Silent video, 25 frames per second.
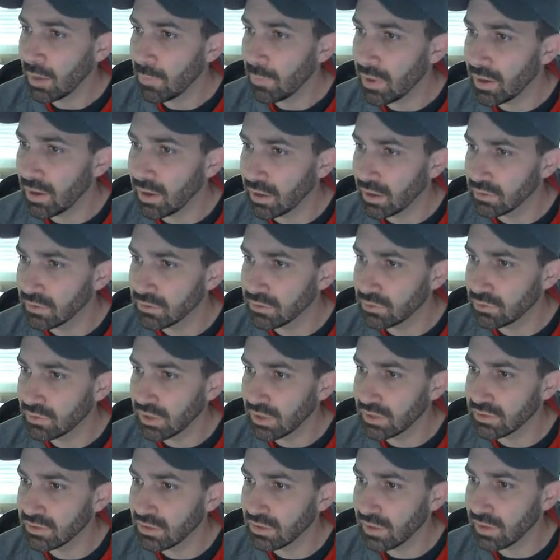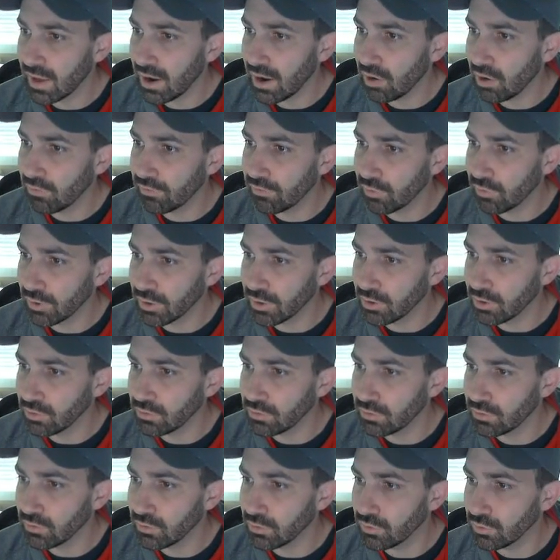It also does allow for
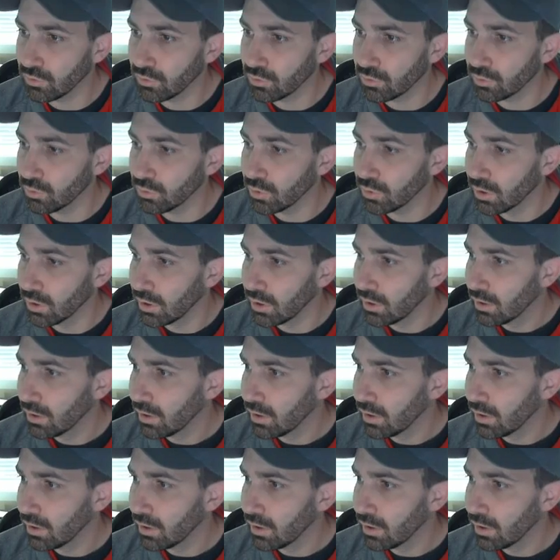you to